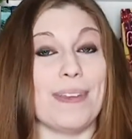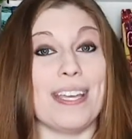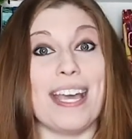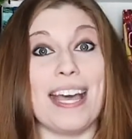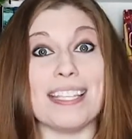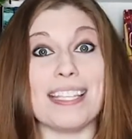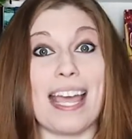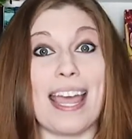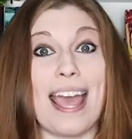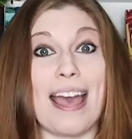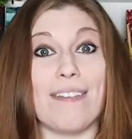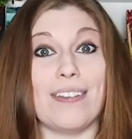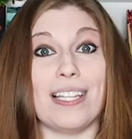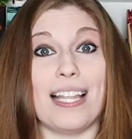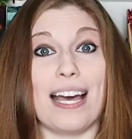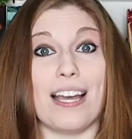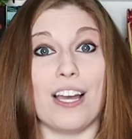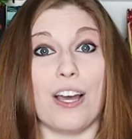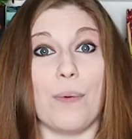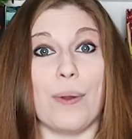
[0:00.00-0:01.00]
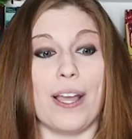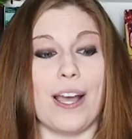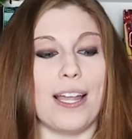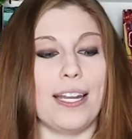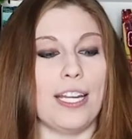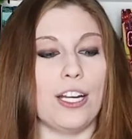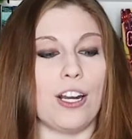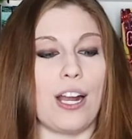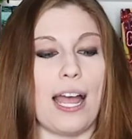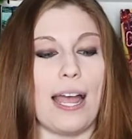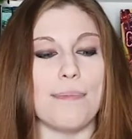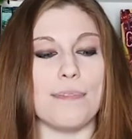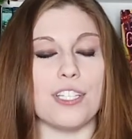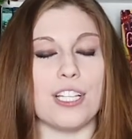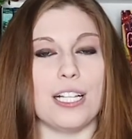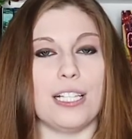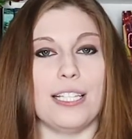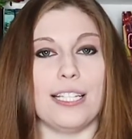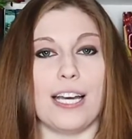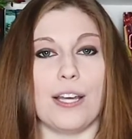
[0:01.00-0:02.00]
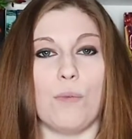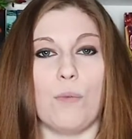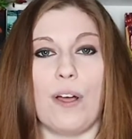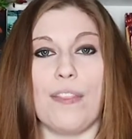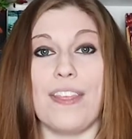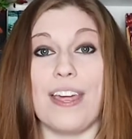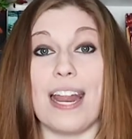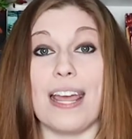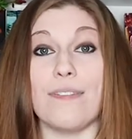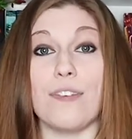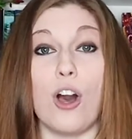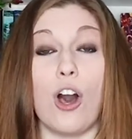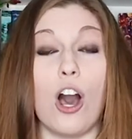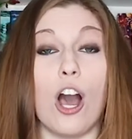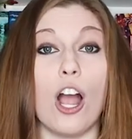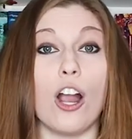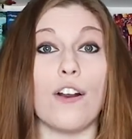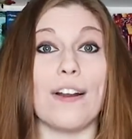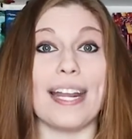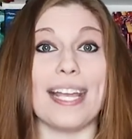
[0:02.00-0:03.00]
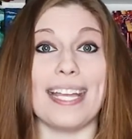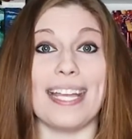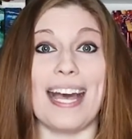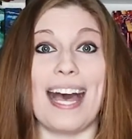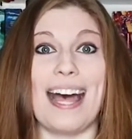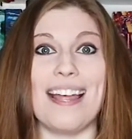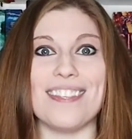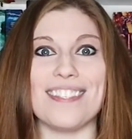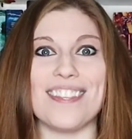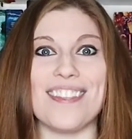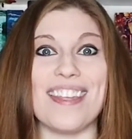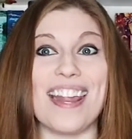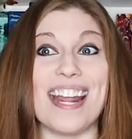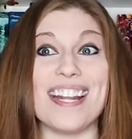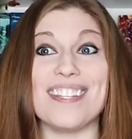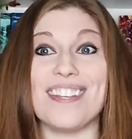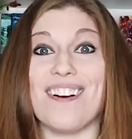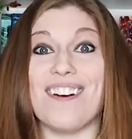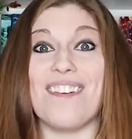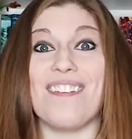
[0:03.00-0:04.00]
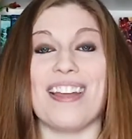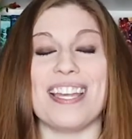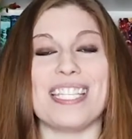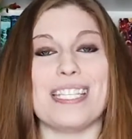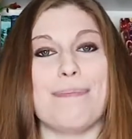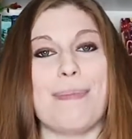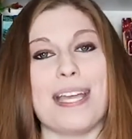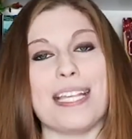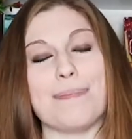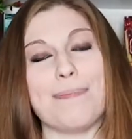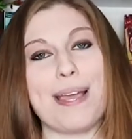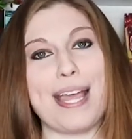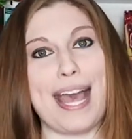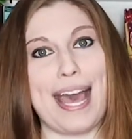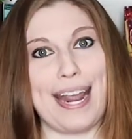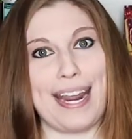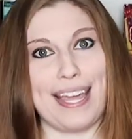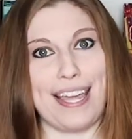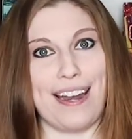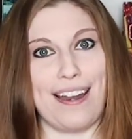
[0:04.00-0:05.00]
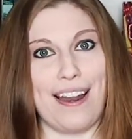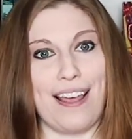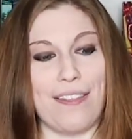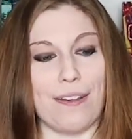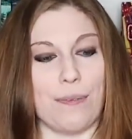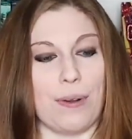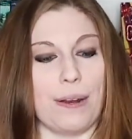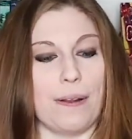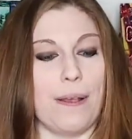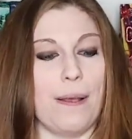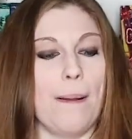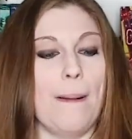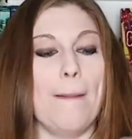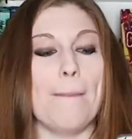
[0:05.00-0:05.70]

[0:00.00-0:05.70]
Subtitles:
Because I have a lot going on here, I'm just going to click on one that I've already got so that I don't waste space by adding in another one.